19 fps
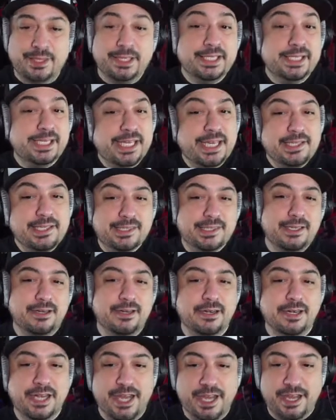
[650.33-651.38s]
It states that
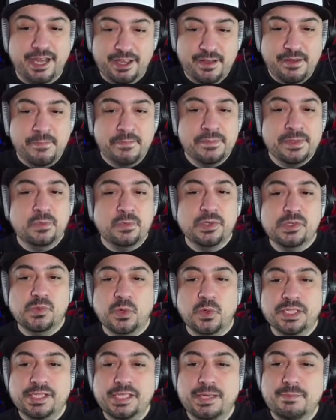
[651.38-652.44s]
Arkay was
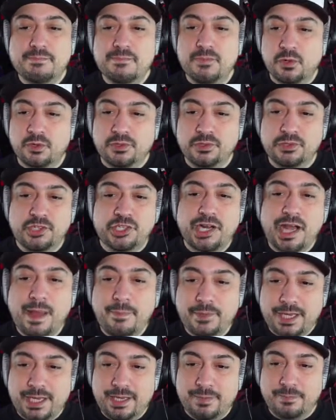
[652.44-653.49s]
once a mortal
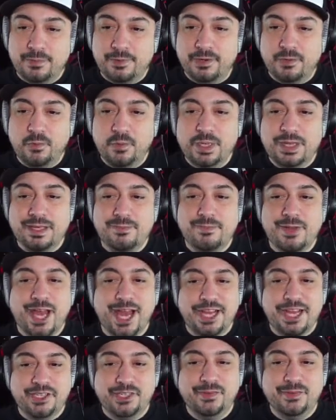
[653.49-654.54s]
shopkeeper with a
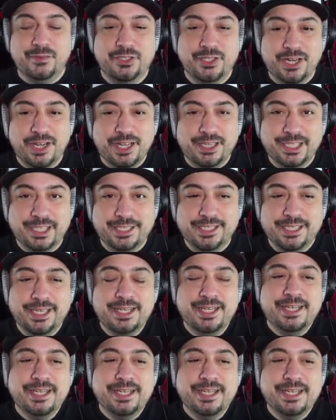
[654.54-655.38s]
passion for knowledge.